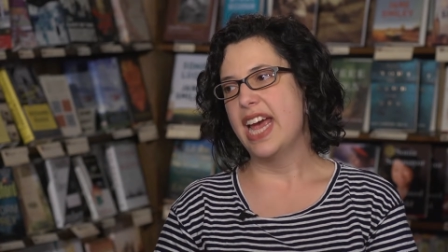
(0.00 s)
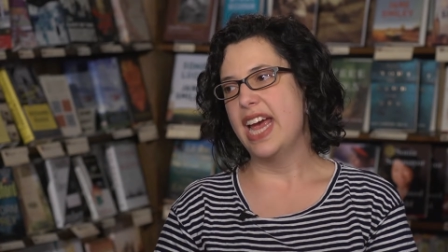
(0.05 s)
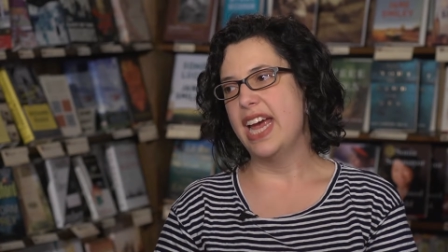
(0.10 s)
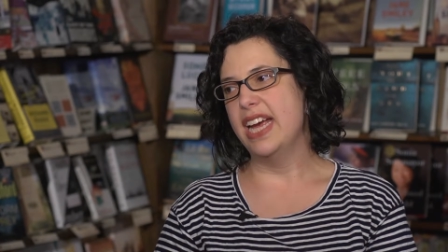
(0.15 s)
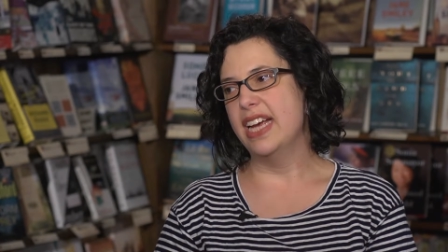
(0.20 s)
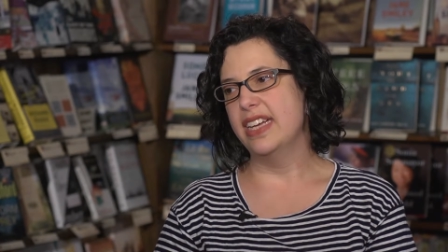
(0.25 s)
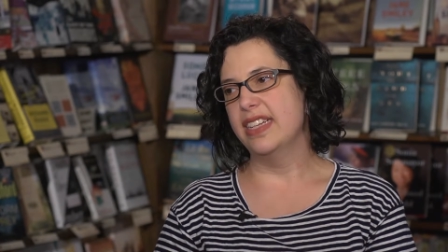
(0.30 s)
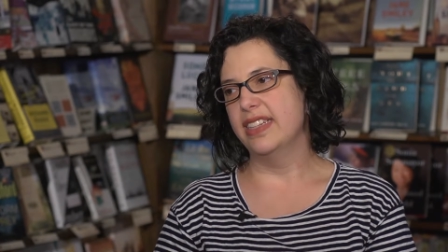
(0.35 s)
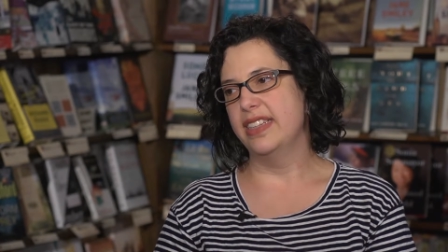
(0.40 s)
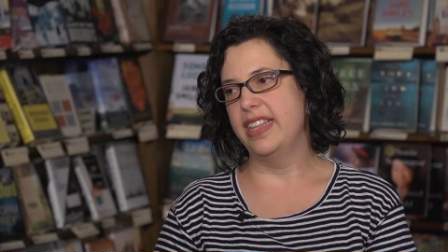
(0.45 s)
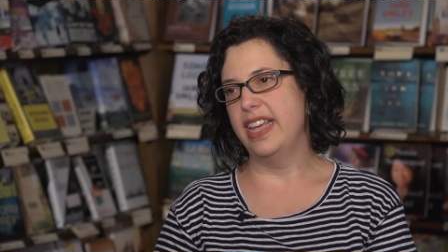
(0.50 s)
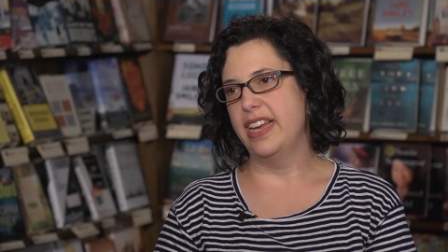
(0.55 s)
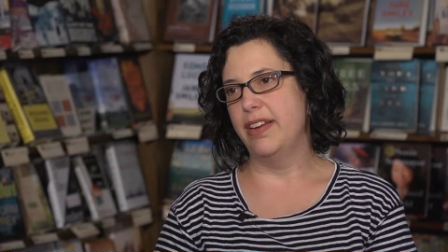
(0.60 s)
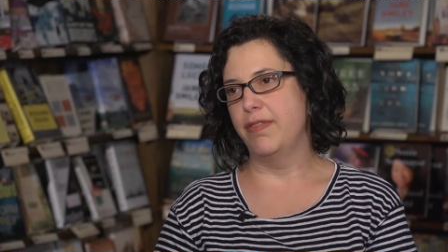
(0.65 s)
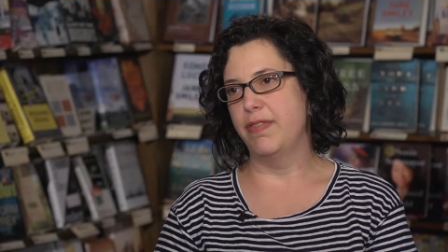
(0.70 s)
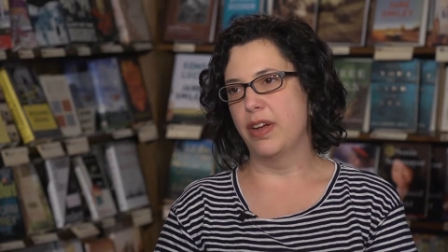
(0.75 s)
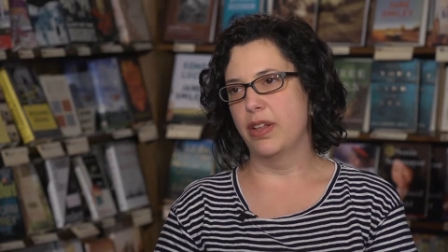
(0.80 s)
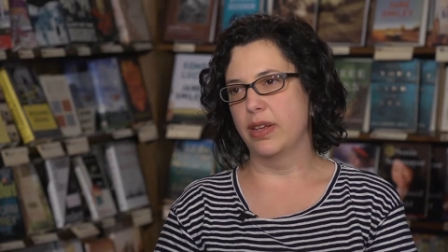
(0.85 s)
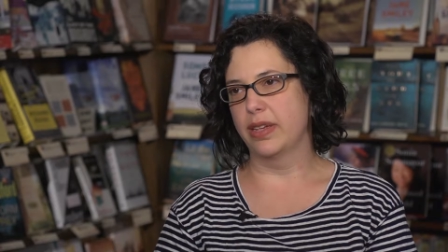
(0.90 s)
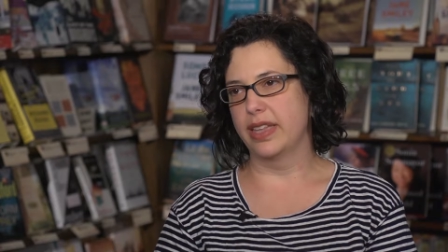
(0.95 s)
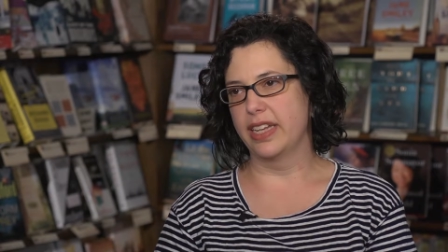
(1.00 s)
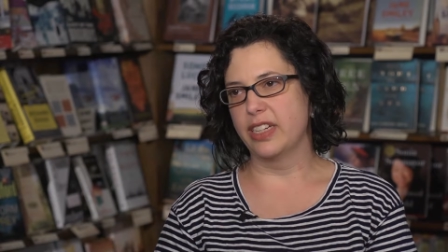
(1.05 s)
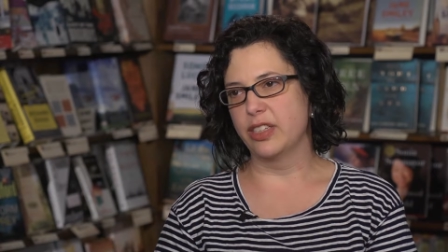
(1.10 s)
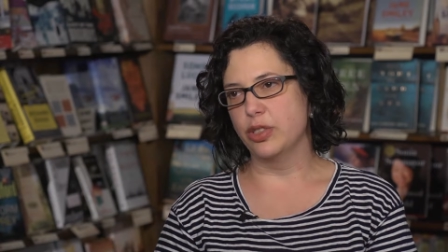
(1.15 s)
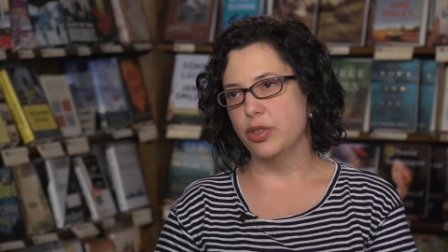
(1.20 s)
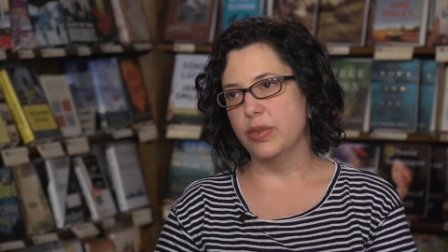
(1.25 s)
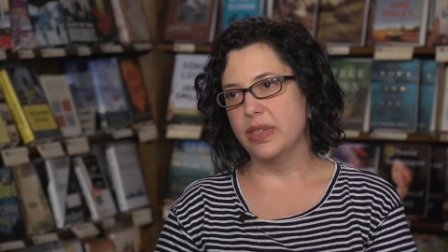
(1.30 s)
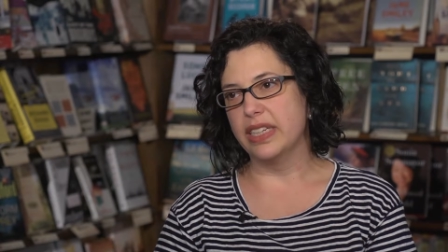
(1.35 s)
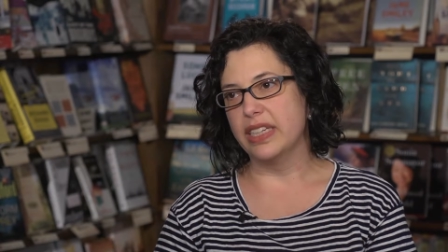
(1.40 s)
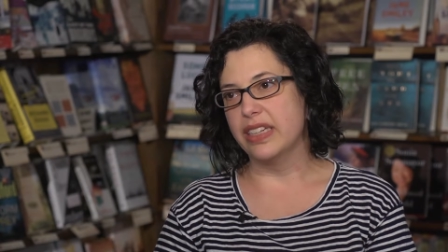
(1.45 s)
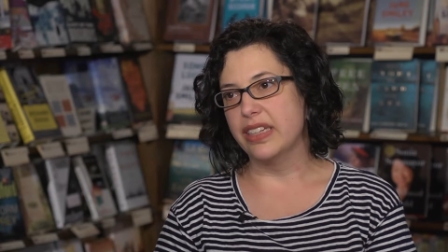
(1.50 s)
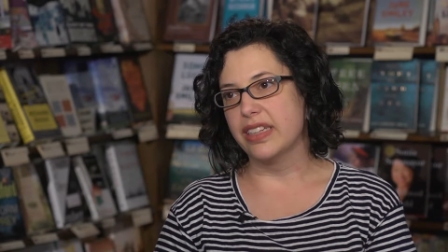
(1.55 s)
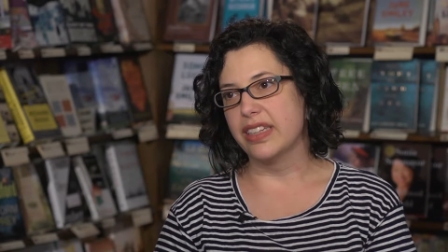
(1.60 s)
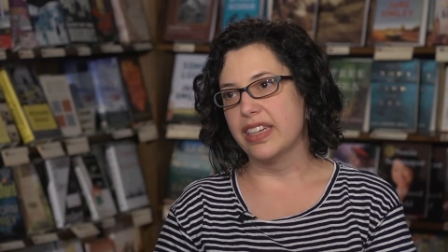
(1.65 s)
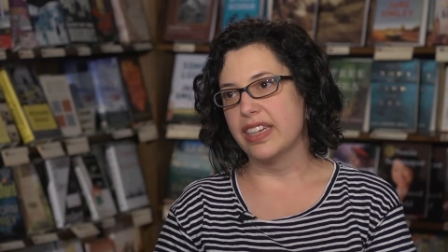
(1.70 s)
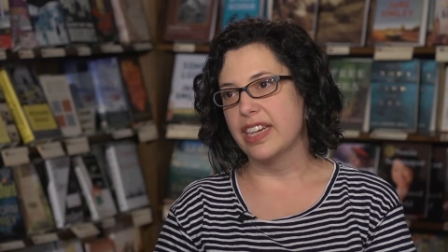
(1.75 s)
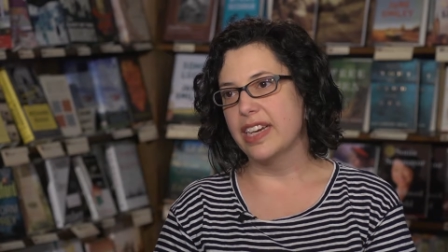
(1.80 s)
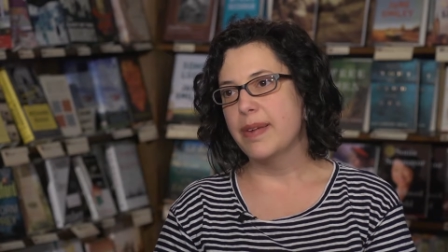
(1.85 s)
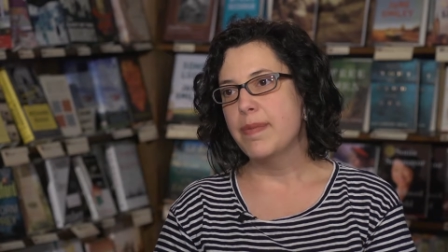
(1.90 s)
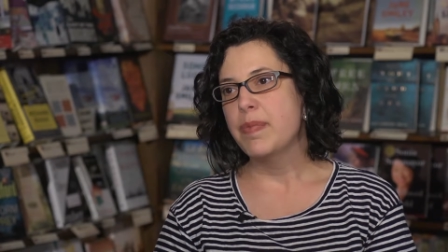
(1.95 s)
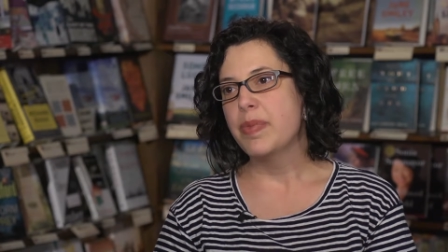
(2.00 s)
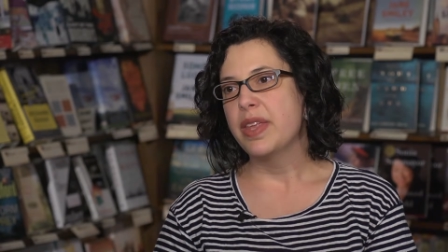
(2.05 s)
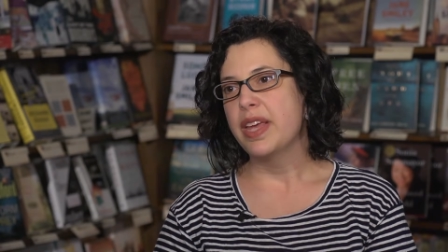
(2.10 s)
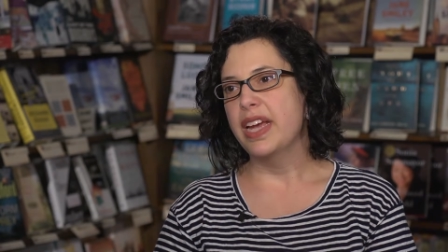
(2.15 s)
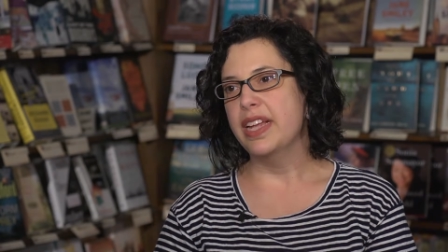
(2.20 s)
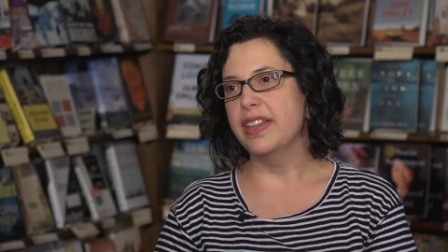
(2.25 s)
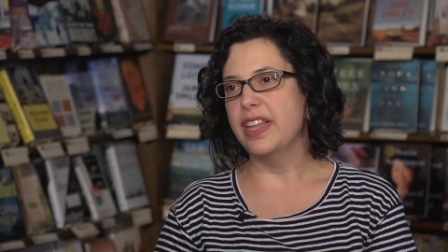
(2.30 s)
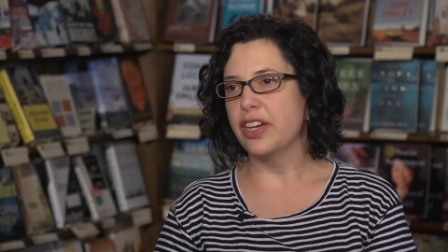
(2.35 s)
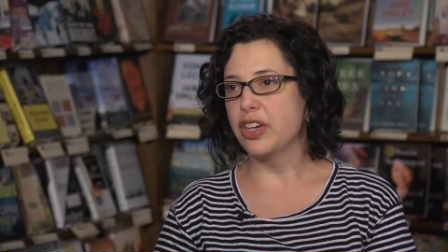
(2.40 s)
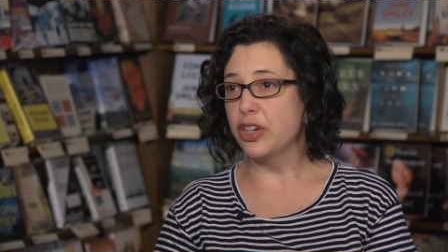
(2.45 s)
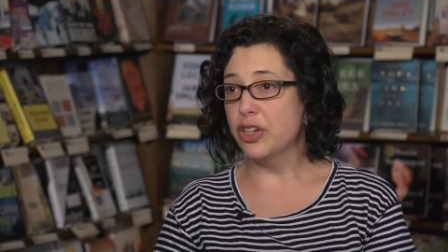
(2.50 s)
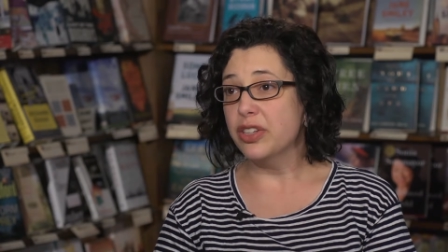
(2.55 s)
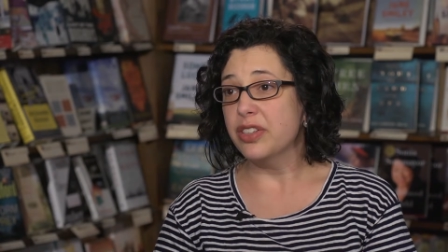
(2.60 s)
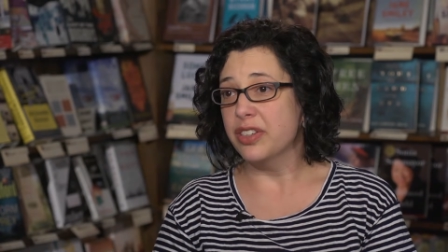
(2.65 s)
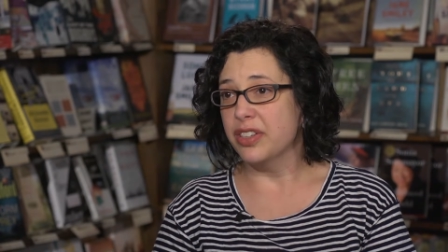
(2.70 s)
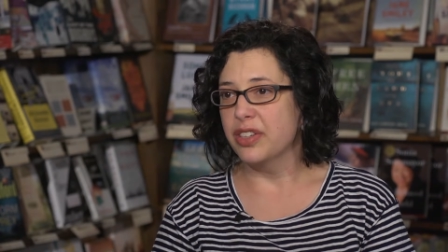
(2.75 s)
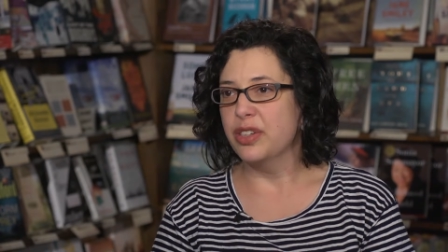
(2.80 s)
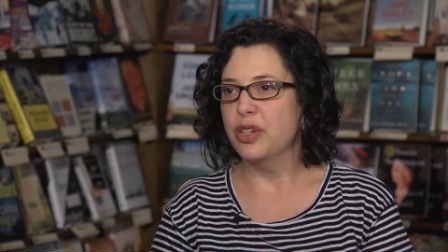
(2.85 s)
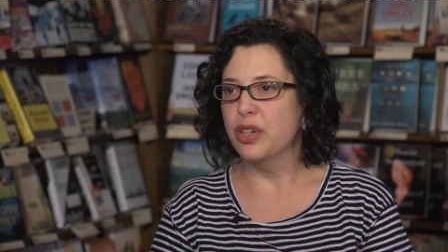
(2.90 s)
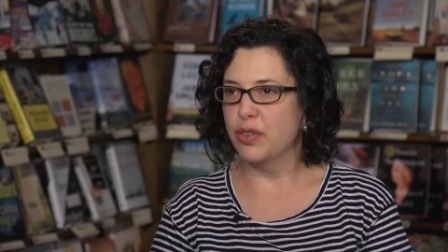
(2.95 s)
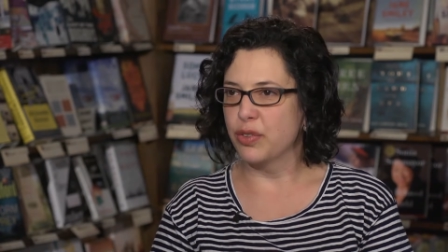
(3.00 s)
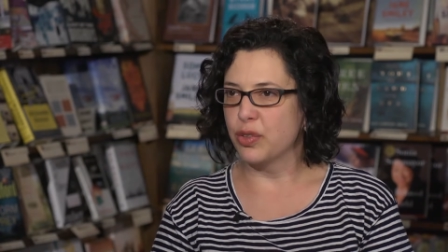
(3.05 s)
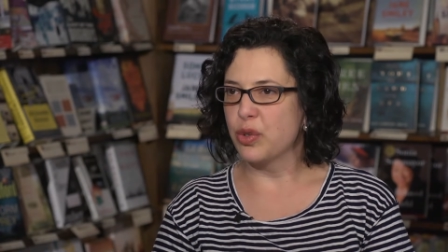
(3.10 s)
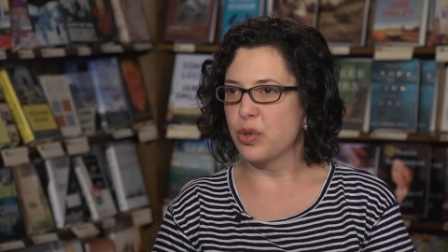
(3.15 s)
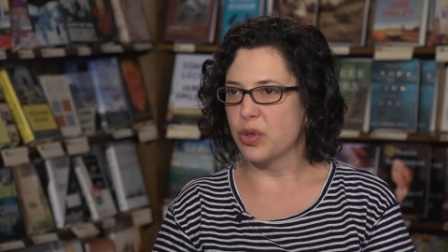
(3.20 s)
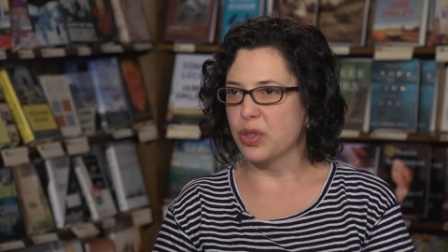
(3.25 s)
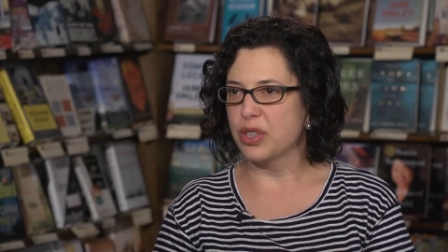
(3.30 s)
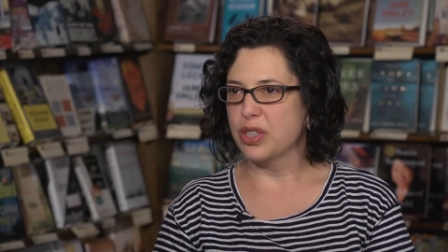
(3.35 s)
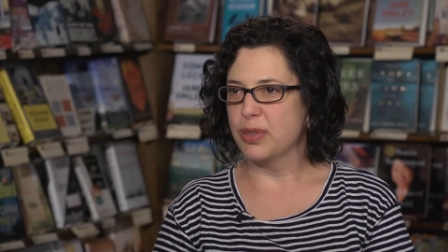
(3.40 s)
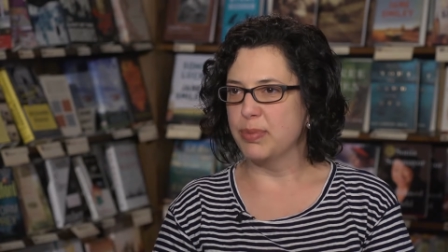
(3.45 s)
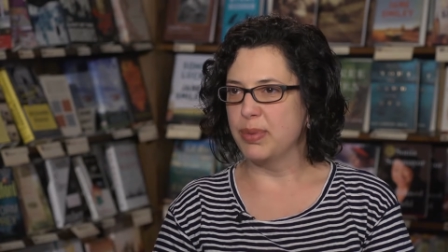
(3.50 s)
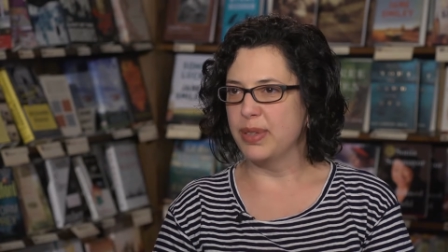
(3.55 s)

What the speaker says: and they felt like they could do anything, and they couldn't, of course.